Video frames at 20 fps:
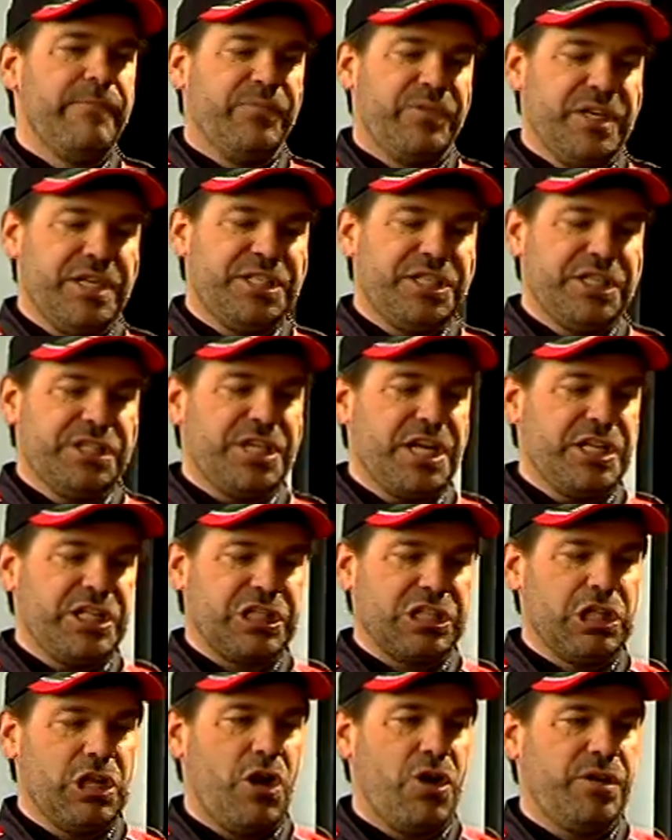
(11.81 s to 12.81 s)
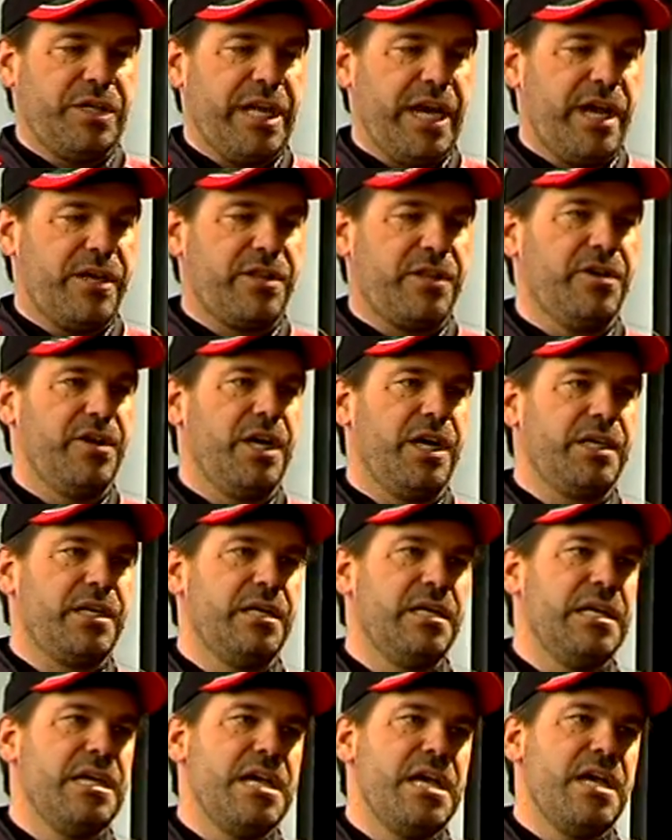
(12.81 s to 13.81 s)
This is a slow death hook.
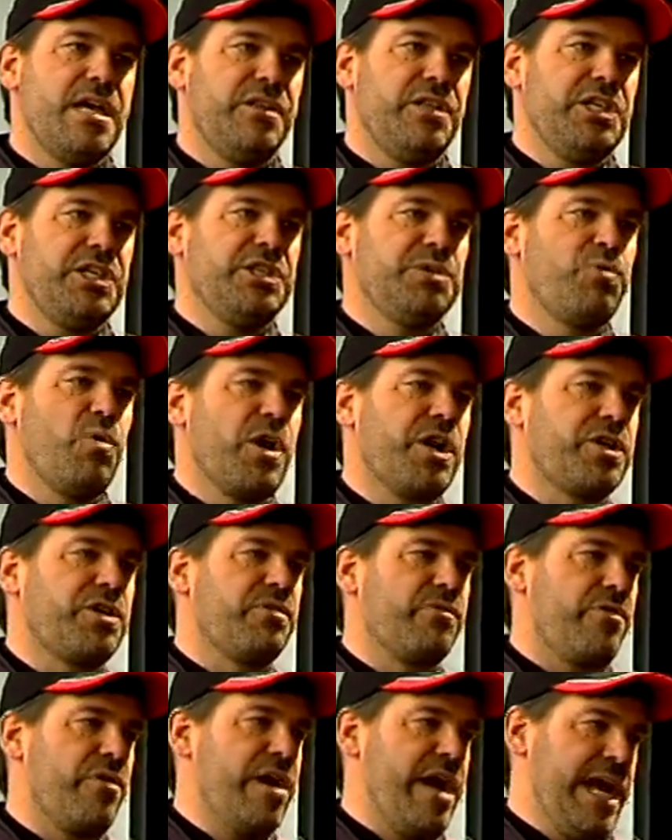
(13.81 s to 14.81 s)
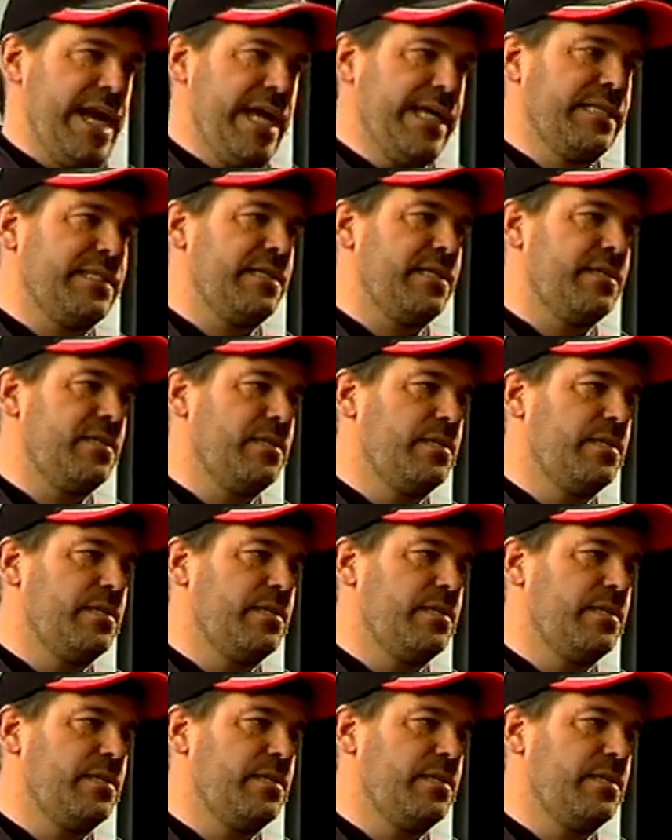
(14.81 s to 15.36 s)
These work great.